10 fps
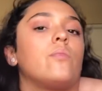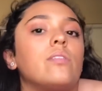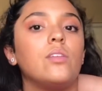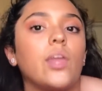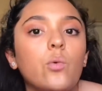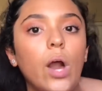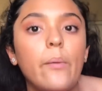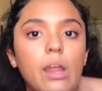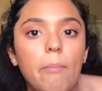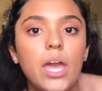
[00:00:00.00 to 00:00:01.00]
then like why
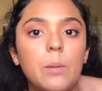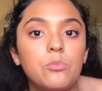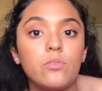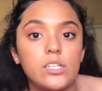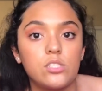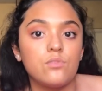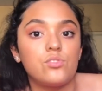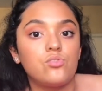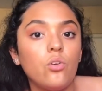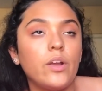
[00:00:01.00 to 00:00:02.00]
would I make up the rest of the
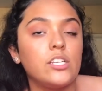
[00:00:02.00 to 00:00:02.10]
story?